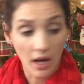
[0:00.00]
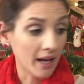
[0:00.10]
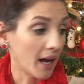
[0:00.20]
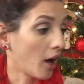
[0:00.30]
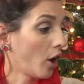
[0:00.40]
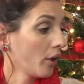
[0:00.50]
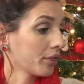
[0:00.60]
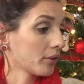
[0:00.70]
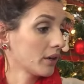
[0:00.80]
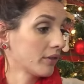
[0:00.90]
I got all
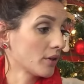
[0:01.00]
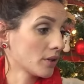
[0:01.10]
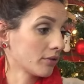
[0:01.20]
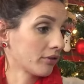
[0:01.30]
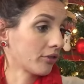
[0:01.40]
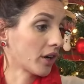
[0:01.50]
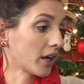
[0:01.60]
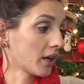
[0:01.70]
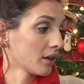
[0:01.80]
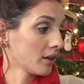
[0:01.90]
three of those for
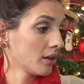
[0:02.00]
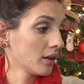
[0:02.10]
free.